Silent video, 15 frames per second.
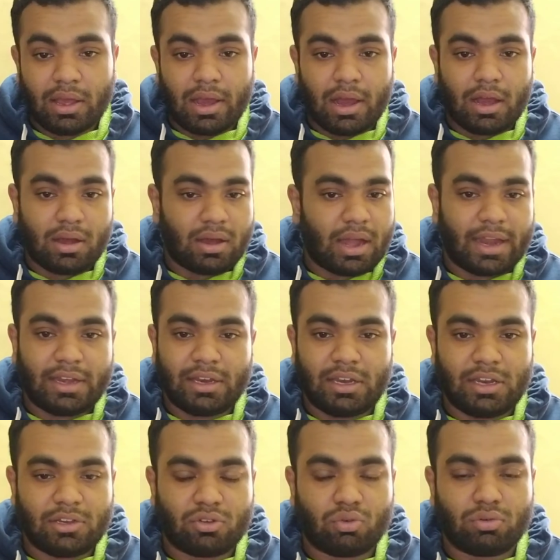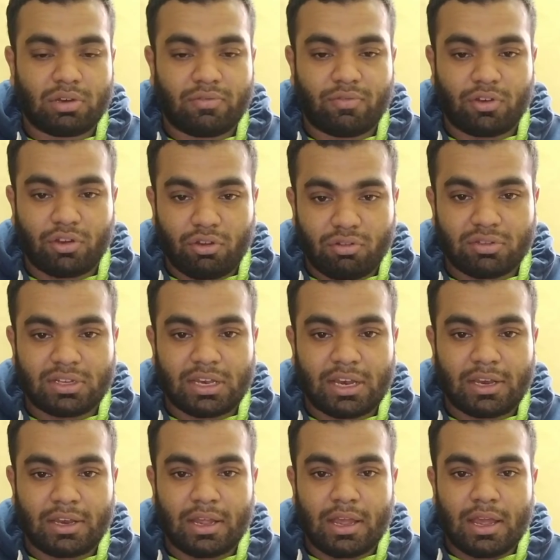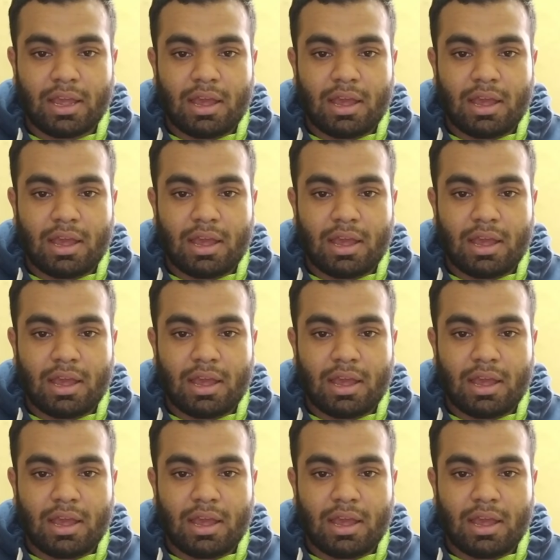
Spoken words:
ideally suited for New Zealand.